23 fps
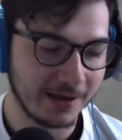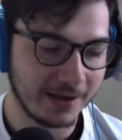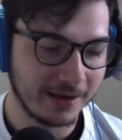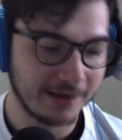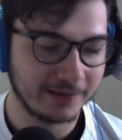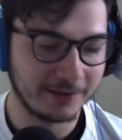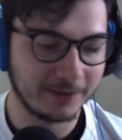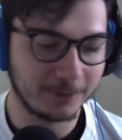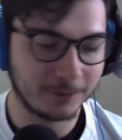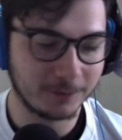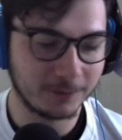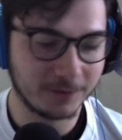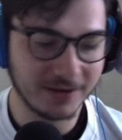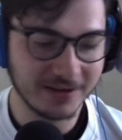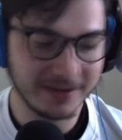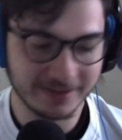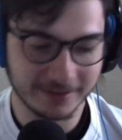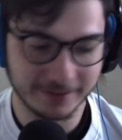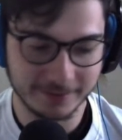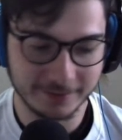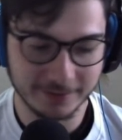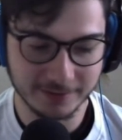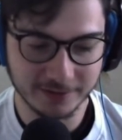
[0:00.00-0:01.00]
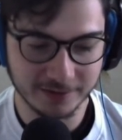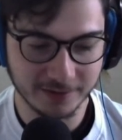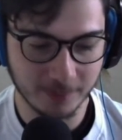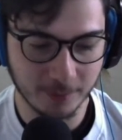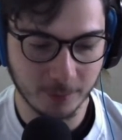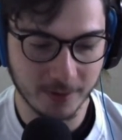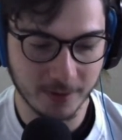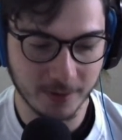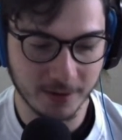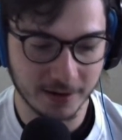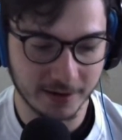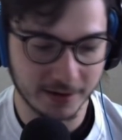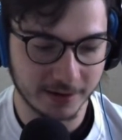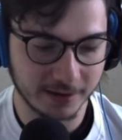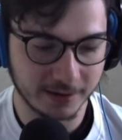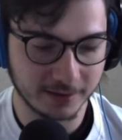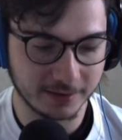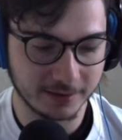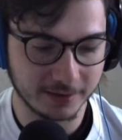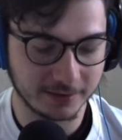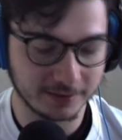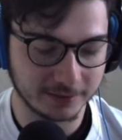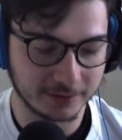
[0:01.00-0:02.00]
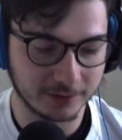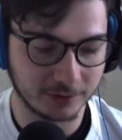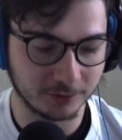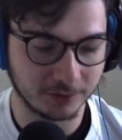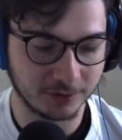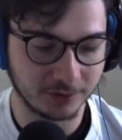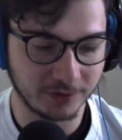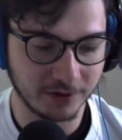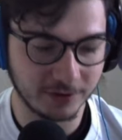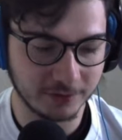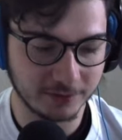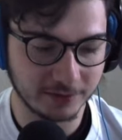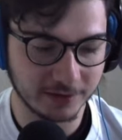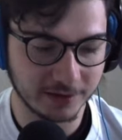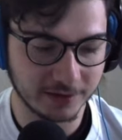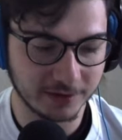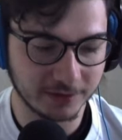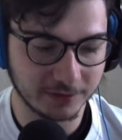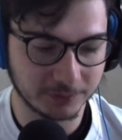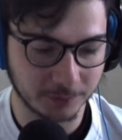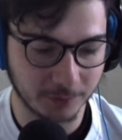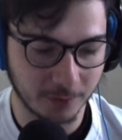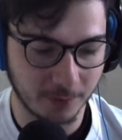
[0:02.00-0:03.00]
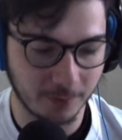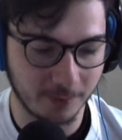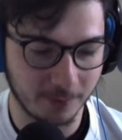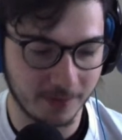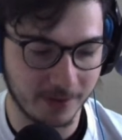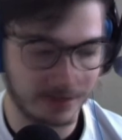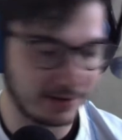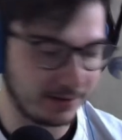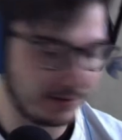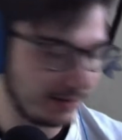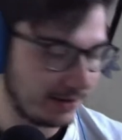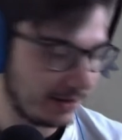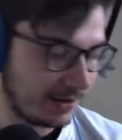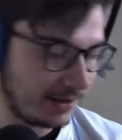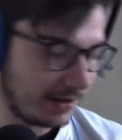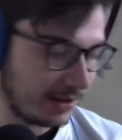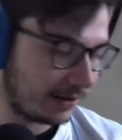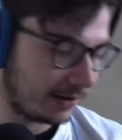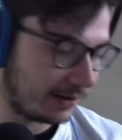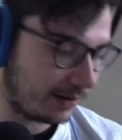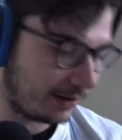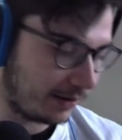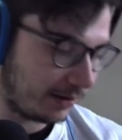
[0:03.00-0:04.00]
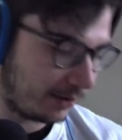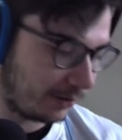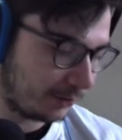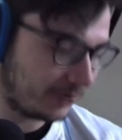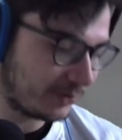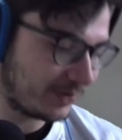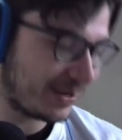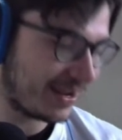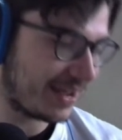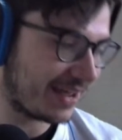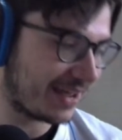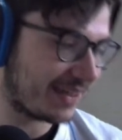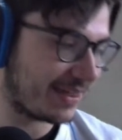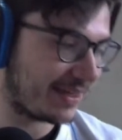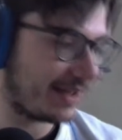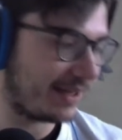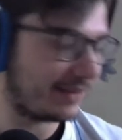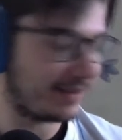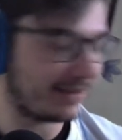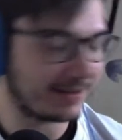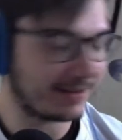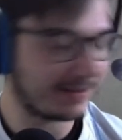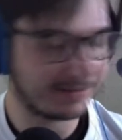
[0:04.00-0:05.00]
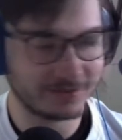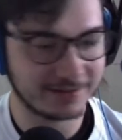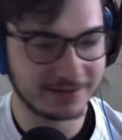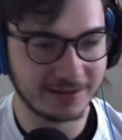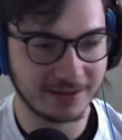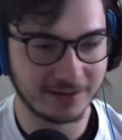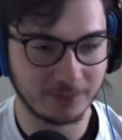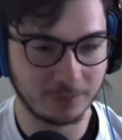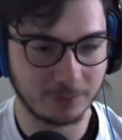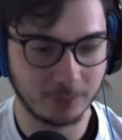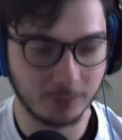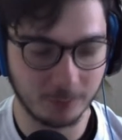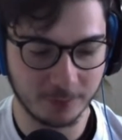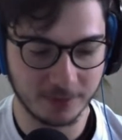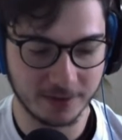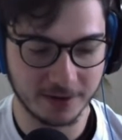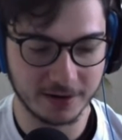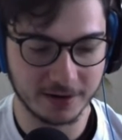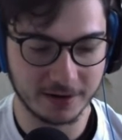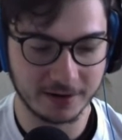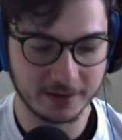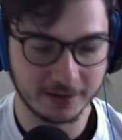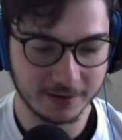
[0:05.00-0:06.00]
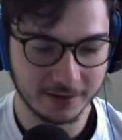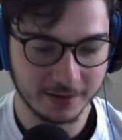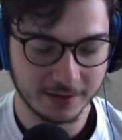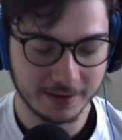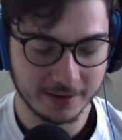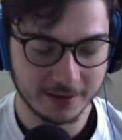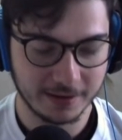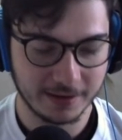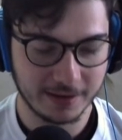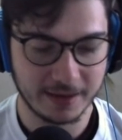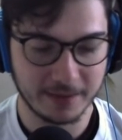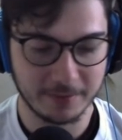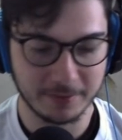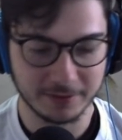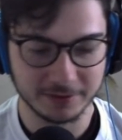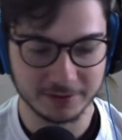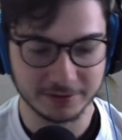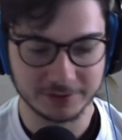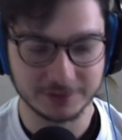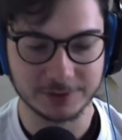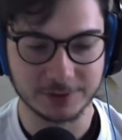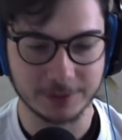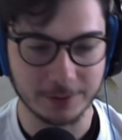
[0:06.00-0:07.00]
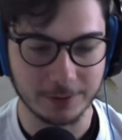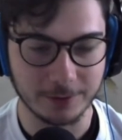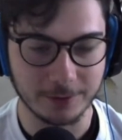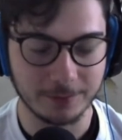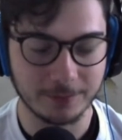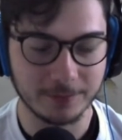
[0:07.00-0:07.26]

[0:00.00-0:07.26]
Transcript: These free services that we are continuously growing all together. That's what we are aiming to do,